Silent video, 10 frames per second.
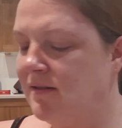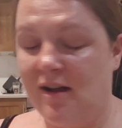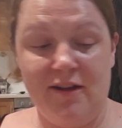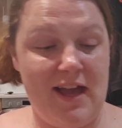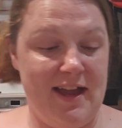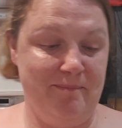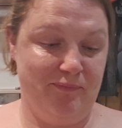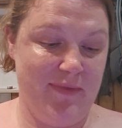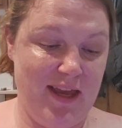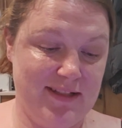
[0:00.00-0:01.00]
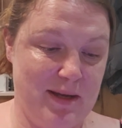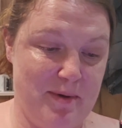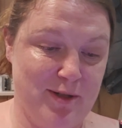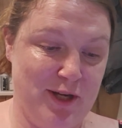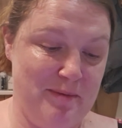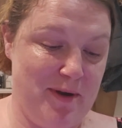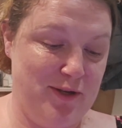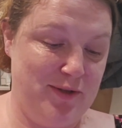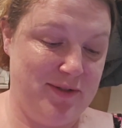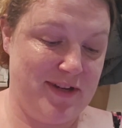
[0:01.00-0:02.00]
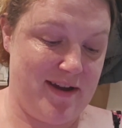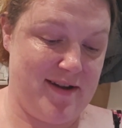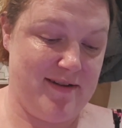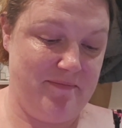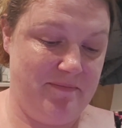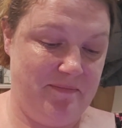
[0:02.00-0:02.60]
Okay, next up I'll show you my new start.